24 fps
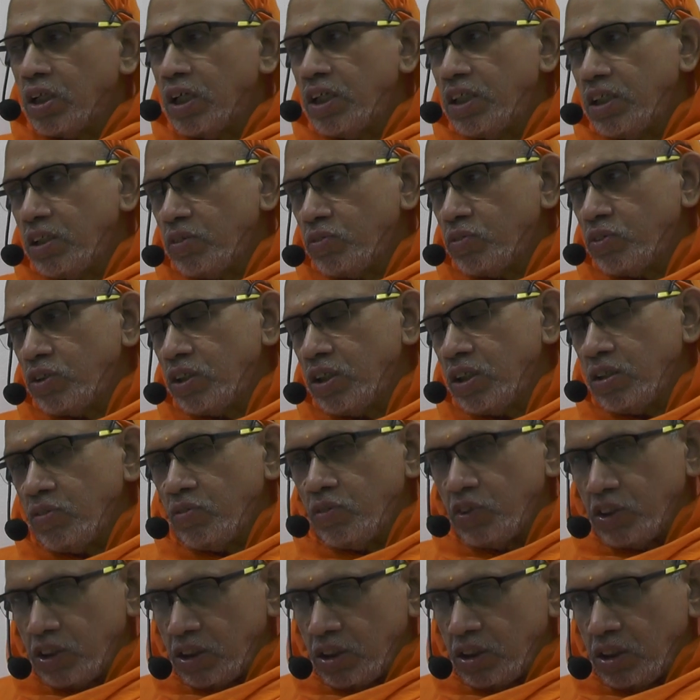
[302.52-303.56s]
kind of thing
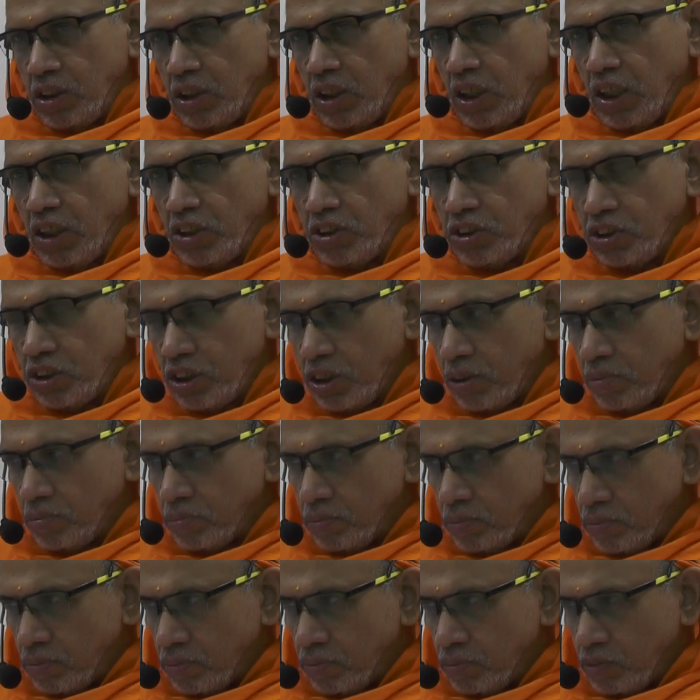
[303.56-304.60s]
within the ashram,
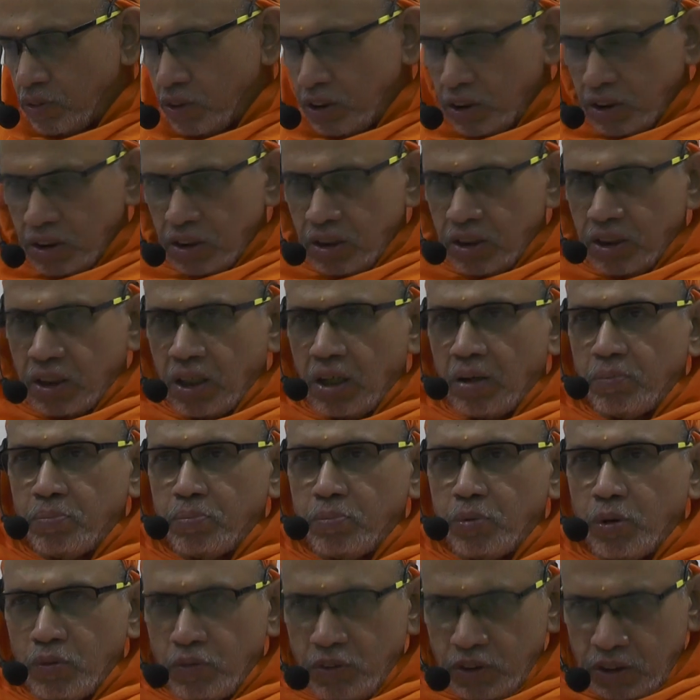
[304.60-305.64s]
within the
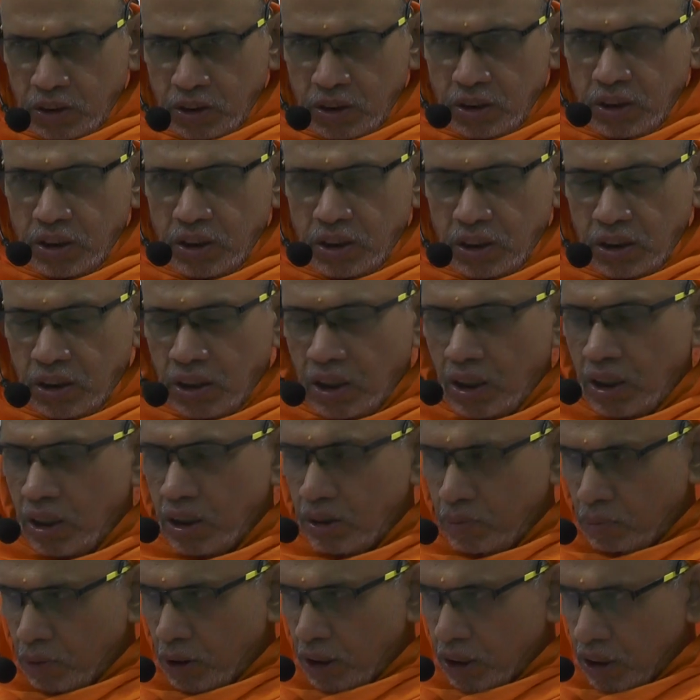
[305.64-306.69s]
compound, within
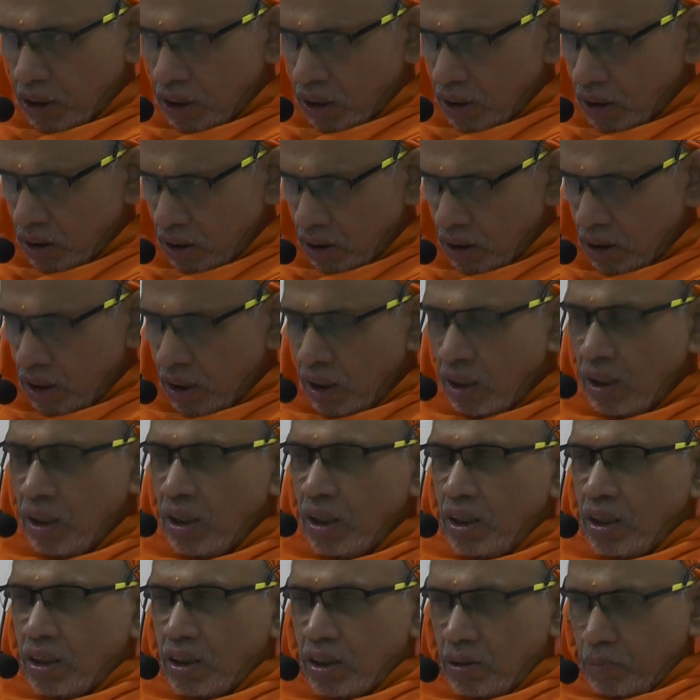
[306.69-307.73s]
the matha,
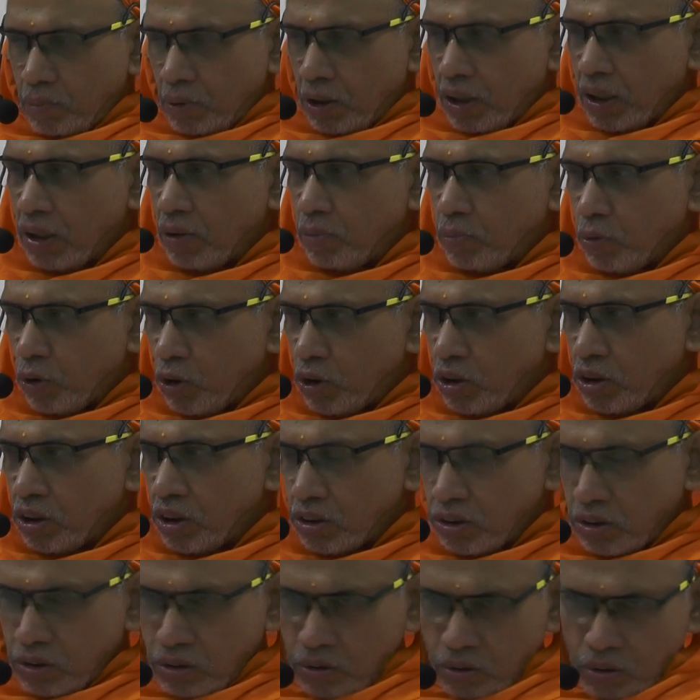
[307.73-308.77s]
the matha
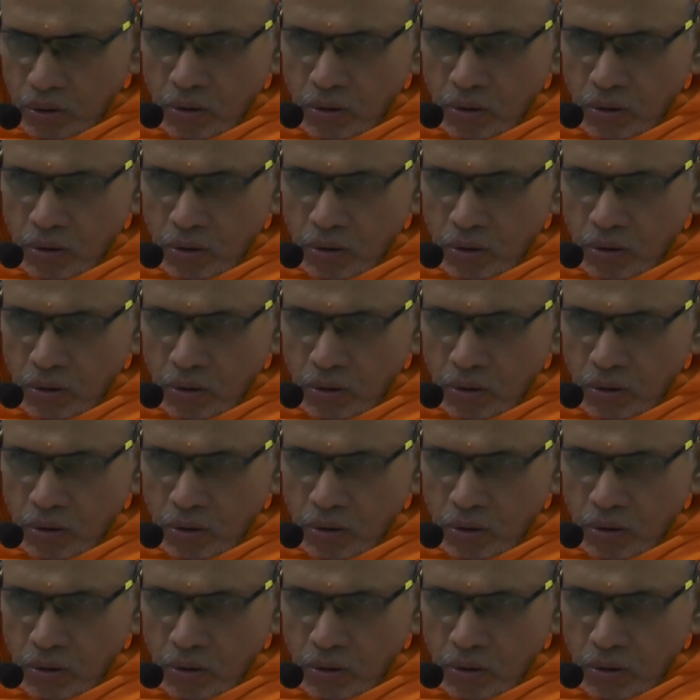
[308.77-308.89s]
politics,